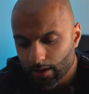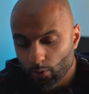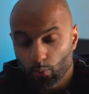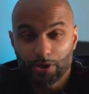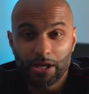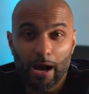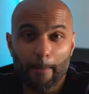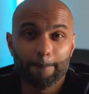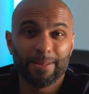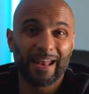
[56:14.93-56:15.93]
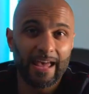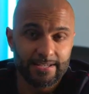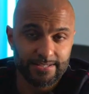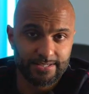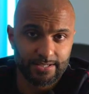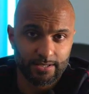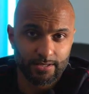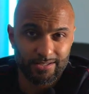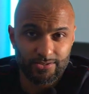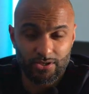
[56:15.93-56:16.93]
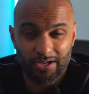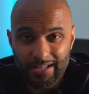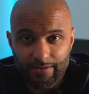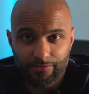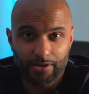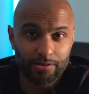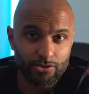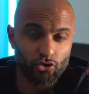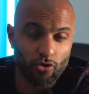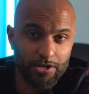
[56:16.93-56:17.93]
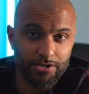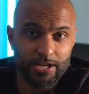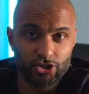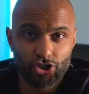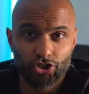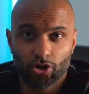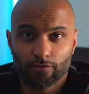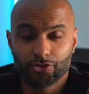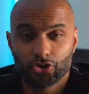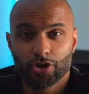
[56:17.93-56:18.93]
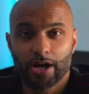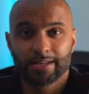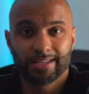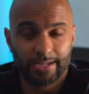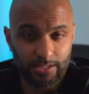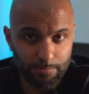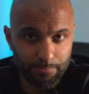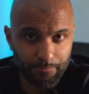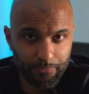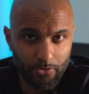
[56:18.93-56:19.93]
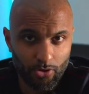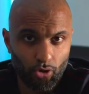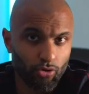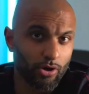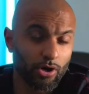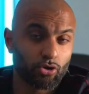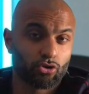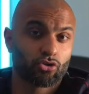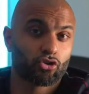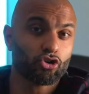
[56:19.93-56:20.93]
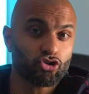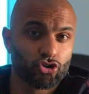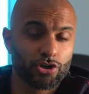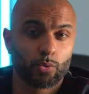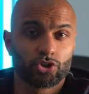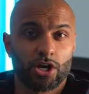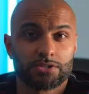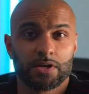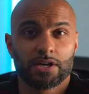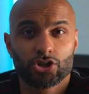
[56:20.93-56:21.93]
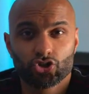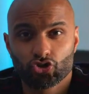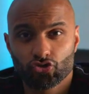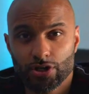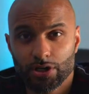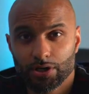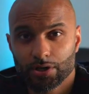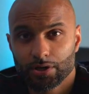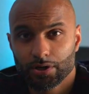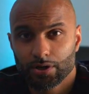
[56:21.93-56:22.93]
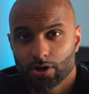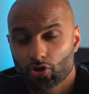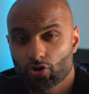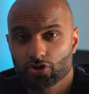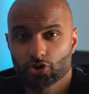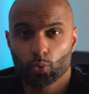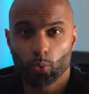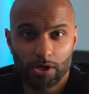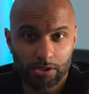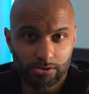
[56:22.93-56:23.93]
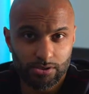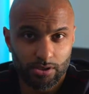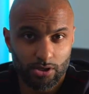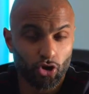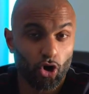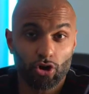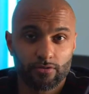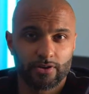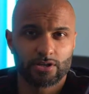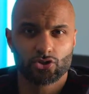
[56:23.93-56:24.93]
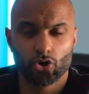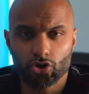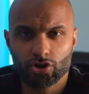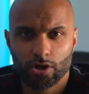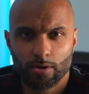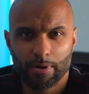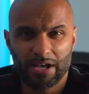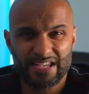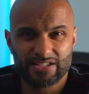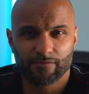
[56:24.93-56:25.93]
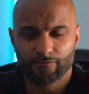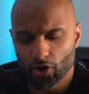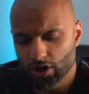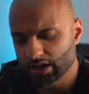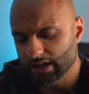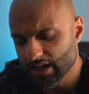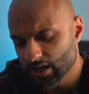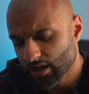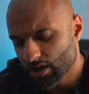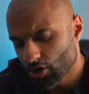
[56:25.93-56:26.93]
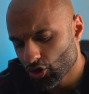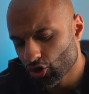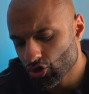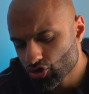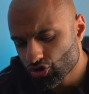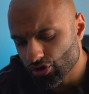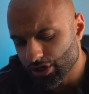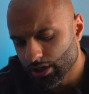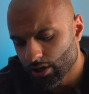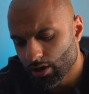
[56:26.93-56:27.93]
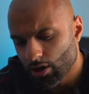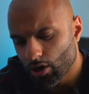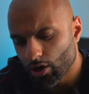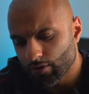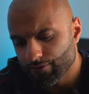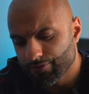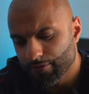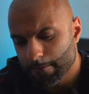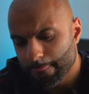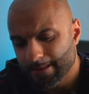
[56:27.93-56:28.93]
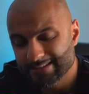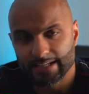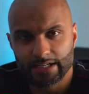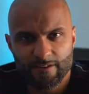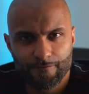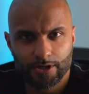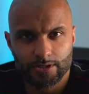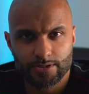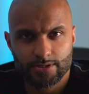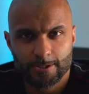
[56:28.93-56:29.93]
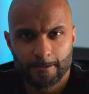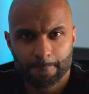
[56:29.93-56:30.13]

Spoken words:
We are blessed to live in this great nation of the United Kingdom, a country which has a history across the world. Not all of it is good, but it is a fucking country of significance,